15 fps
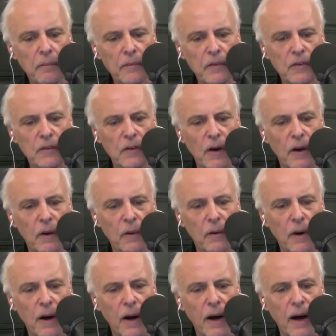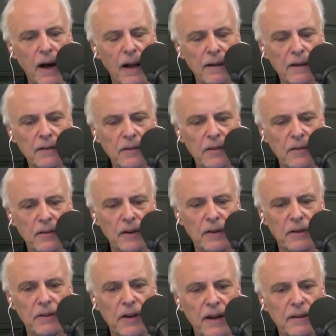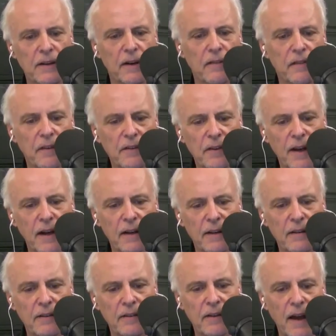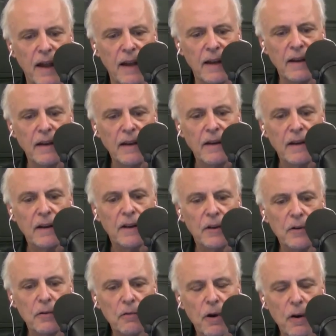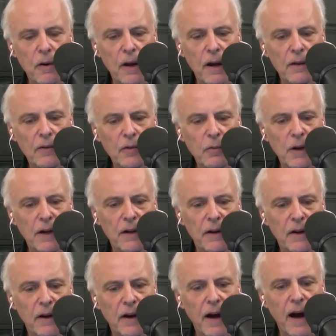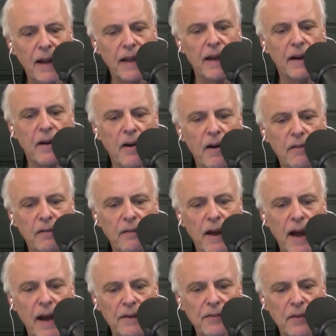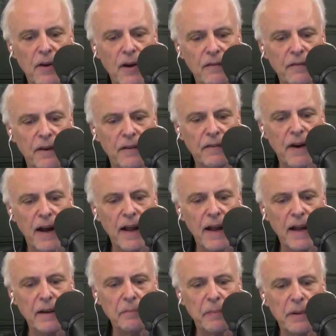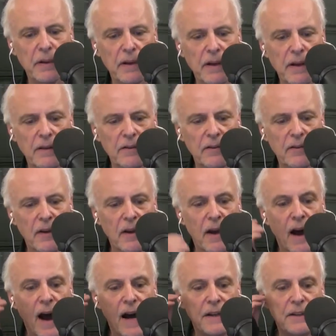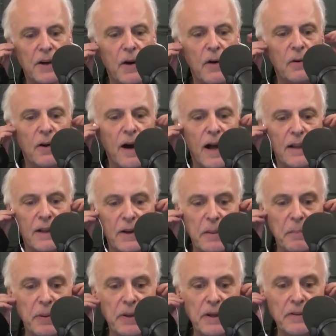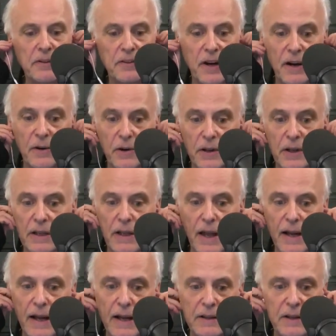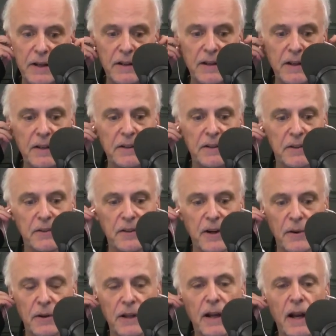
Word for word: So and let's just interject here for a second to say, you wrote on Twitter, I get asked often if I hate police. I don't. I look at police generally like I look at teachers generally.